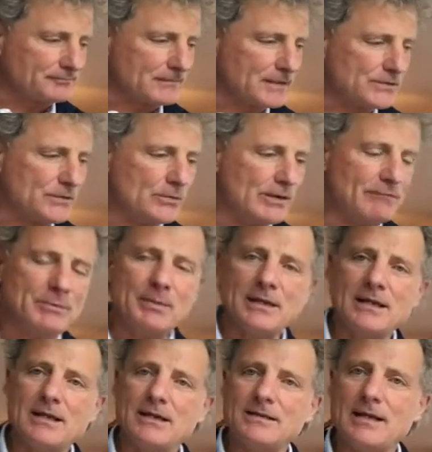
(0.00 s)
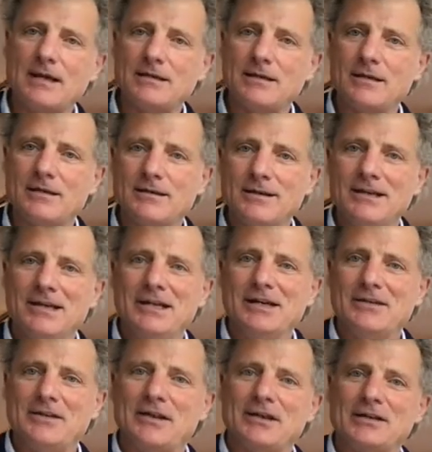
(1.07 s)
So everybody attending
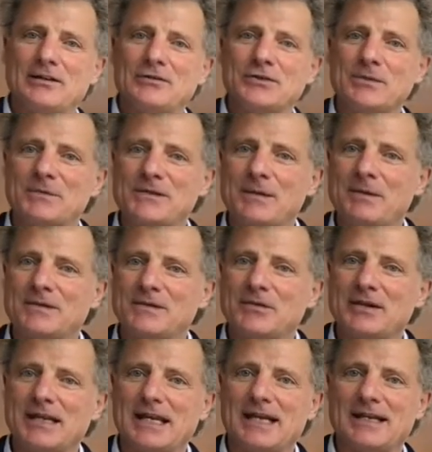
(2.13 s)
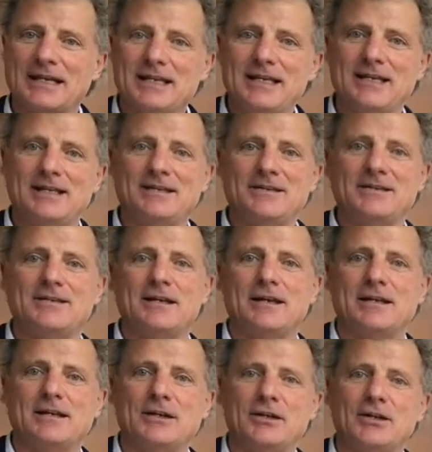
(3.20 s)
the Leadership Summit is going to get a kit
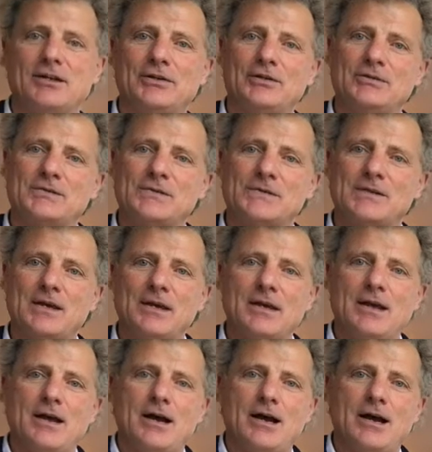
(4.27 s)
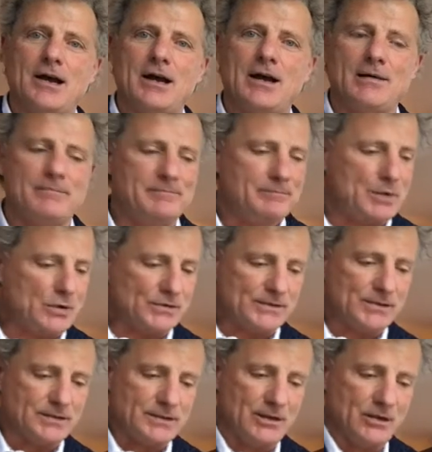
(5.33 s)
that includes
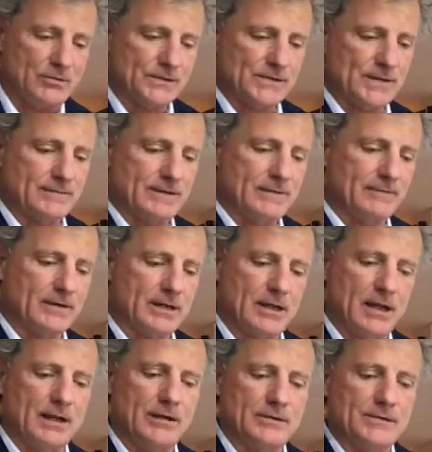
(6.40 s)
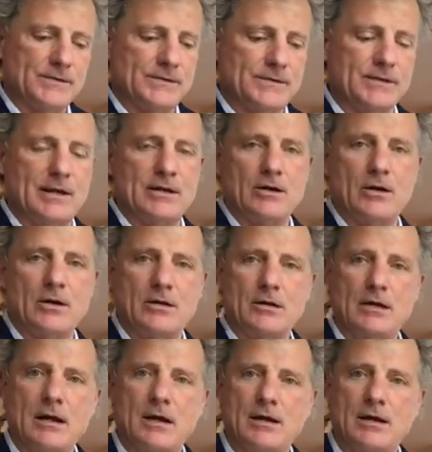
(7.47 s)
post-it notes of different colors that are